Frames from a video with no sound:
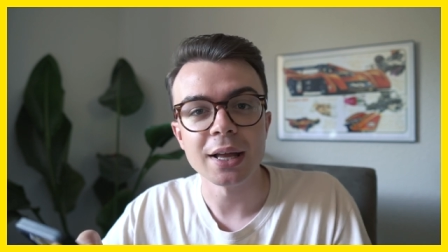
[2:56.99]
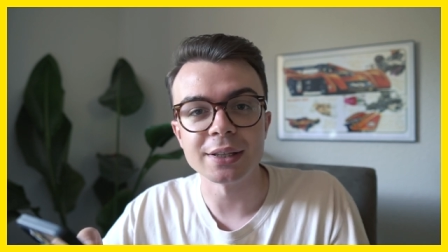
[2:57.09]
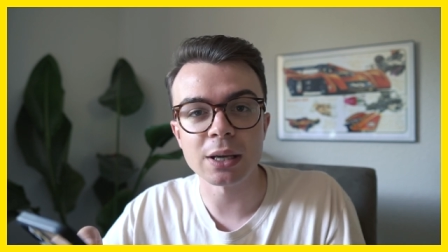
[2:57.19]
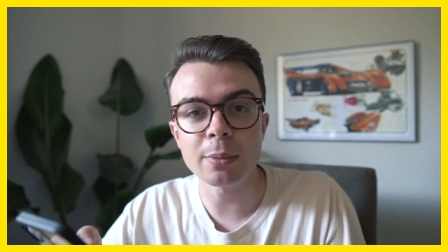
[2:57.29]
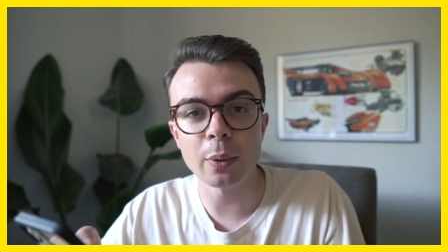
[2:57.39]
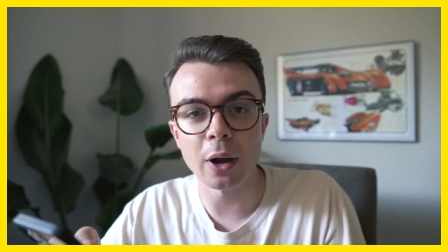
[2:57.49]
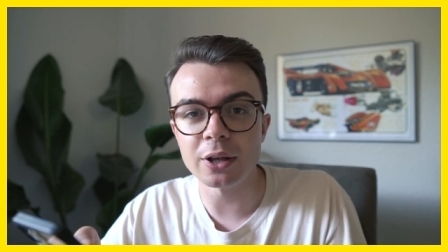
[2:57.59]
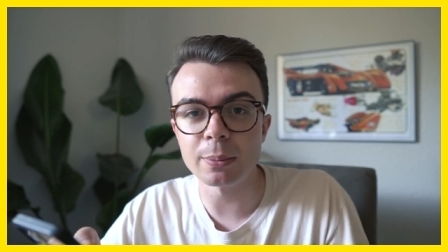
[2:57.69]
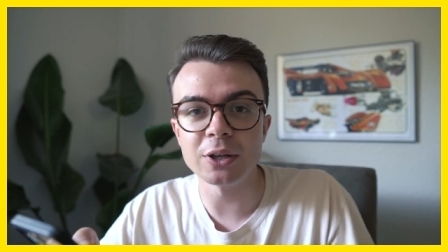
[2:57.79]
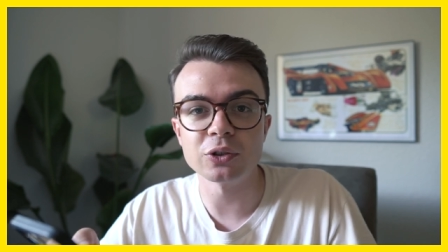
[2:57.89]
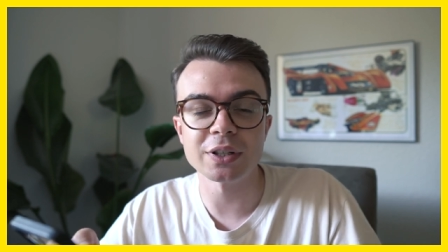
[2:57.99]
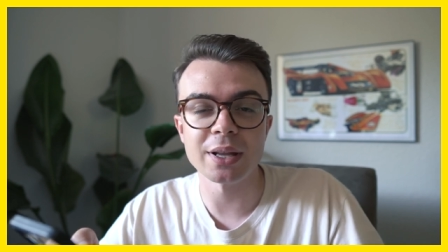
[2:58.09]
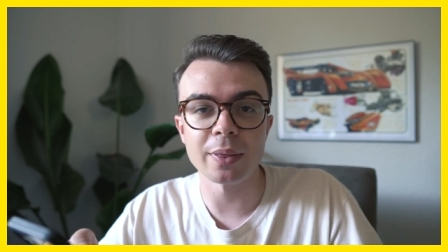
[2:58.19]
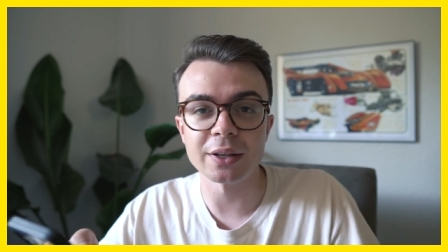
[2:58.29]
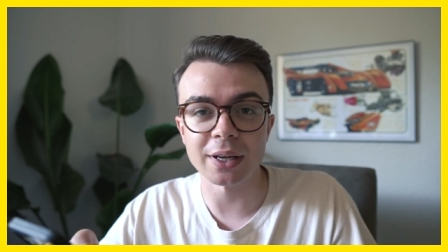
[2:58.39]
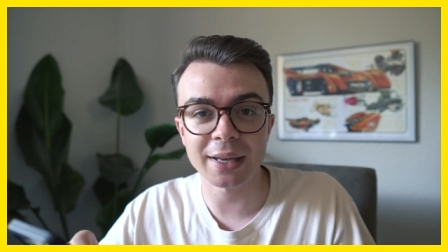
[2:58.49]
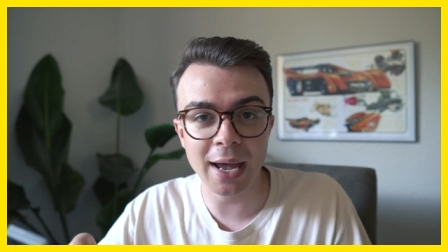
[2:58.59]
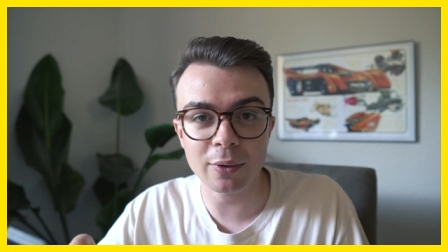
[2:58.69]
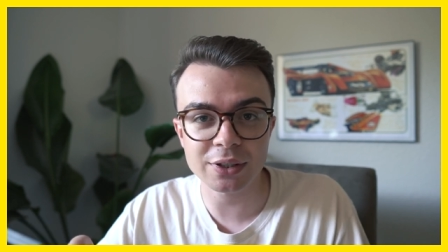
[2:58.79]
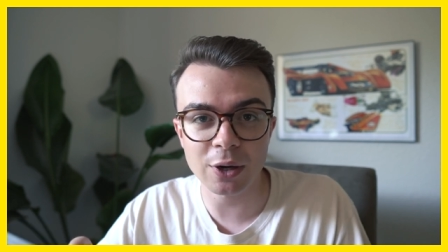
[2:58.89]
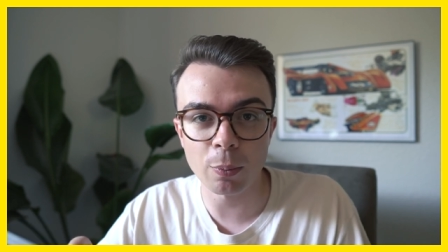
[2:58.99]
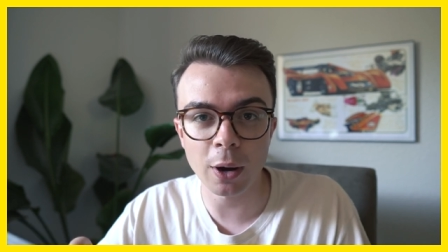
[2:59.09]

and some people are only going to be interested in things like carousel